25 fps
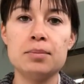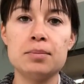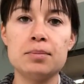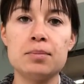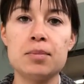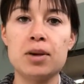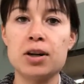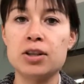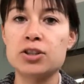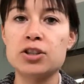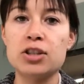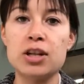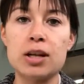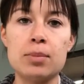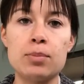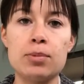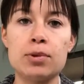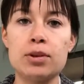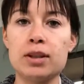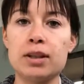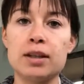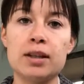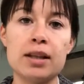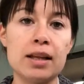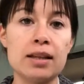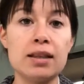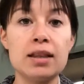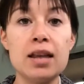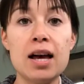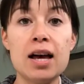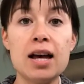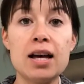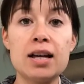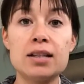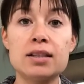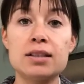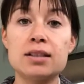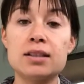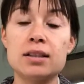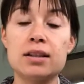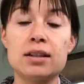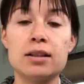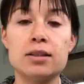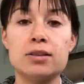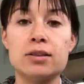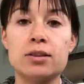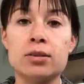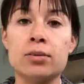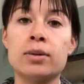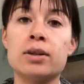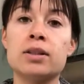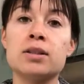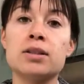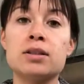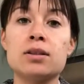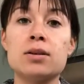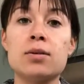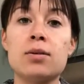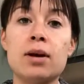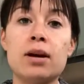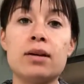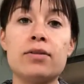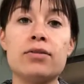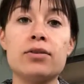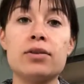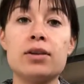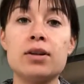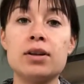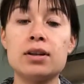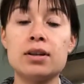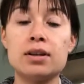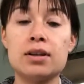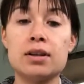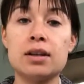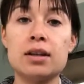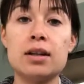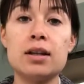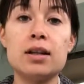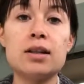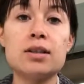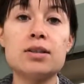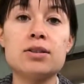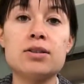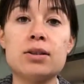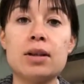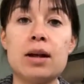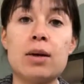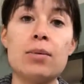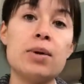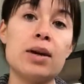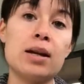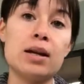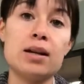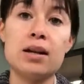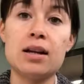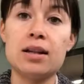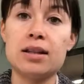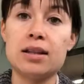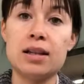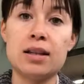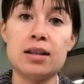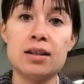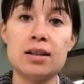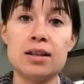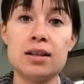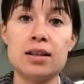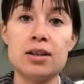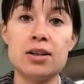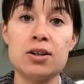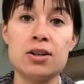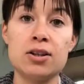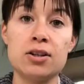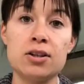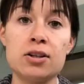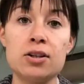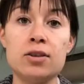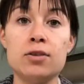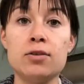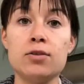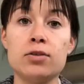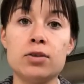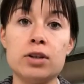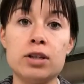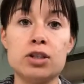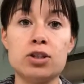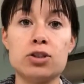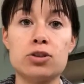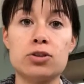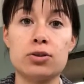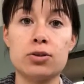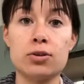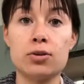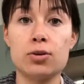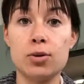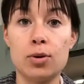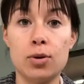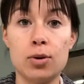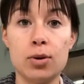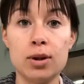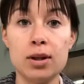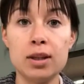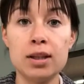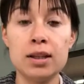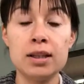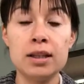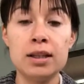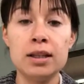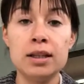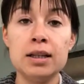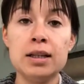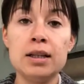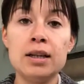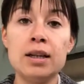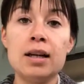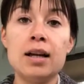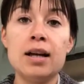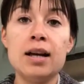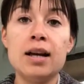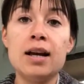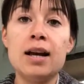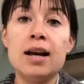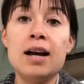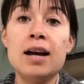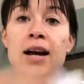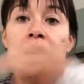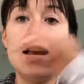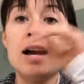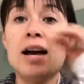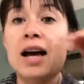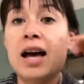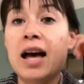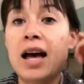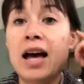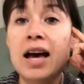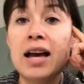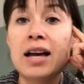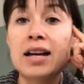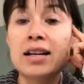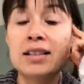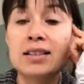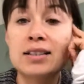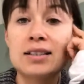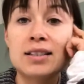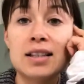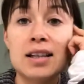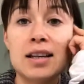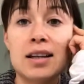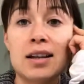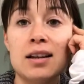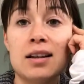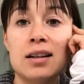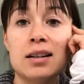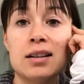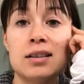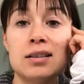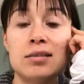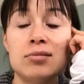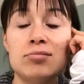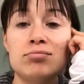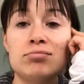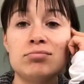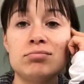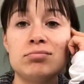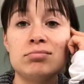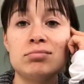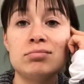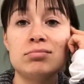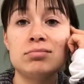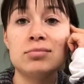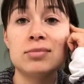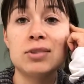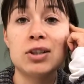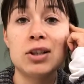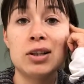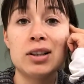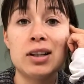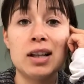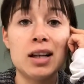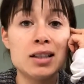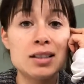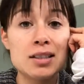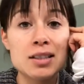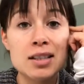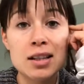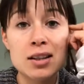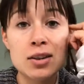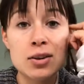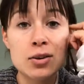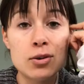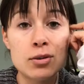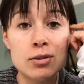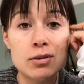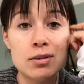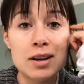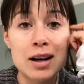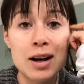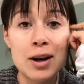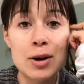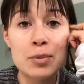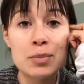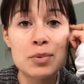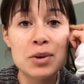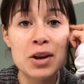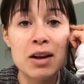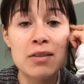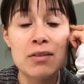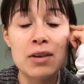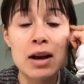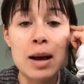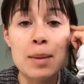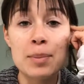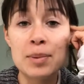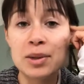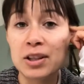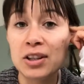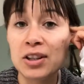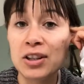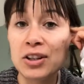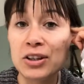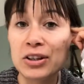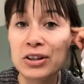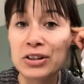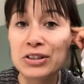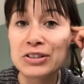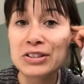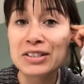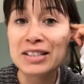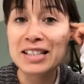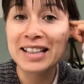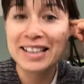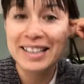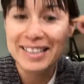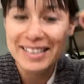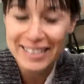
March and April look like that, and so on and so off. So that way at the end of the year, you've reached your goal. And good luck to you. I hope you have a happy New Year's.